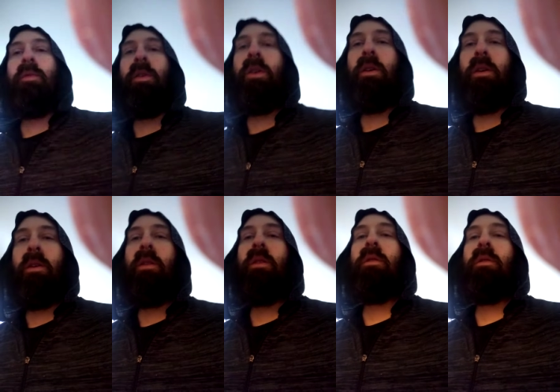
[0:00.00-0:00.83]

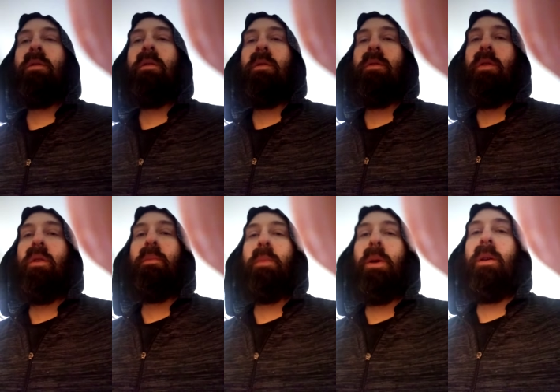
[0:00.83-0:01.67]
vegan already
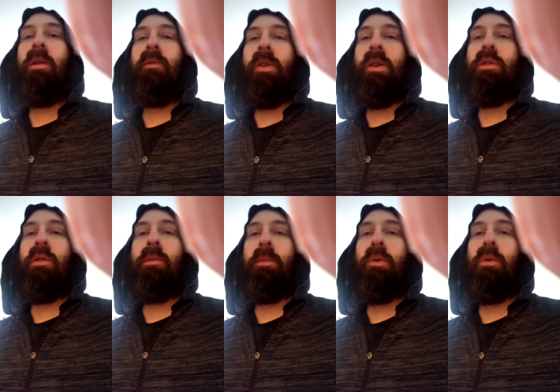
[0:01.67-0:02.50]
made
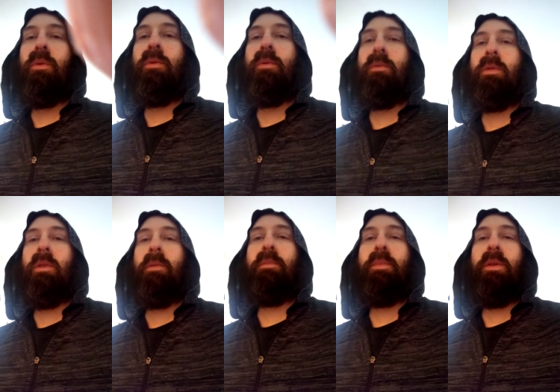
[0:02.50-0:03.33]
vegetable
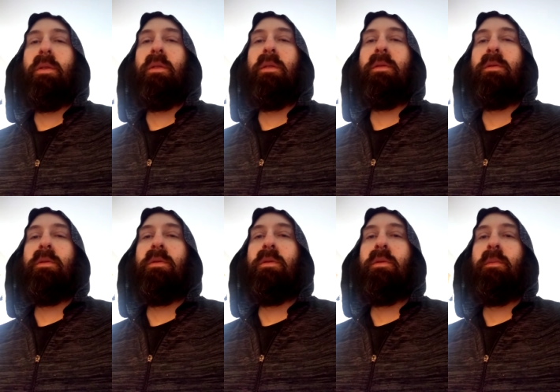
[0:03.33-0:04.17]

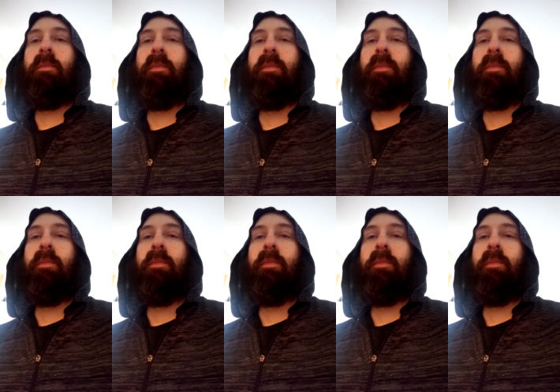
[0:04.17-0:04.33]
dumplings,